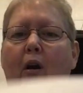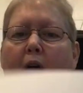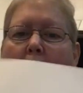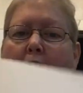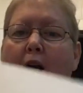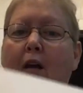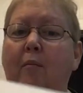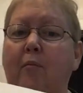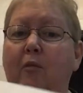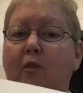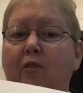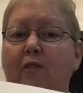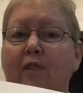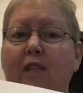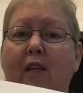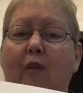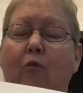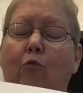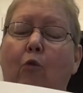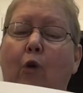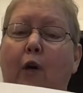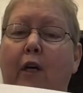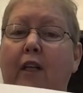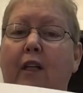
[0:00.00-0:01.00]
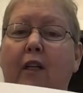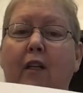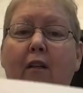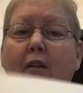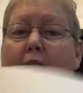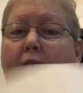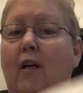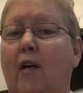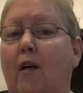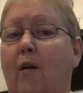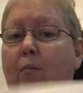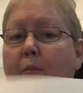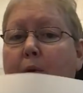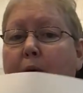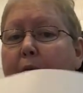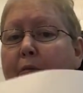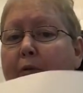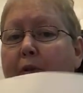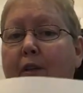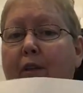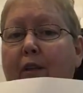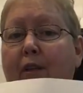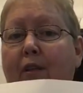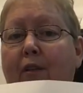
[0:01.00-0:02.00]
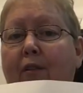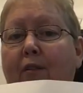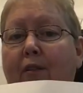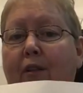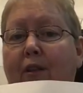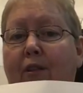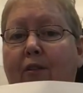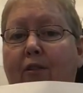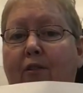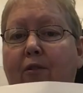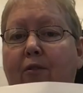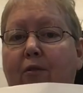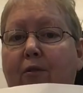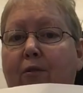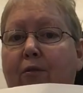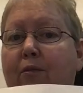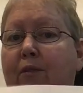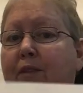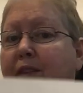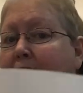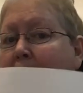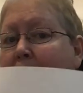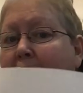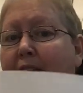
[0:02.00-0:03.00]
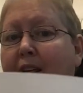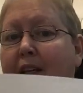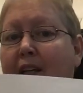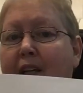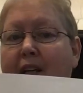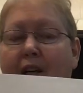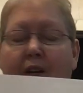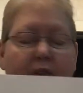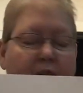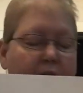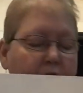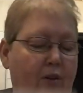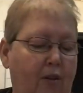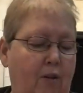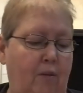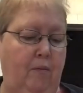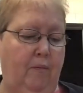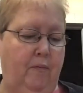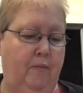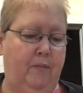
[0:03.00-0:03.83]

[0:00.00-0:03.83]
I'm using white, but really you could use any color.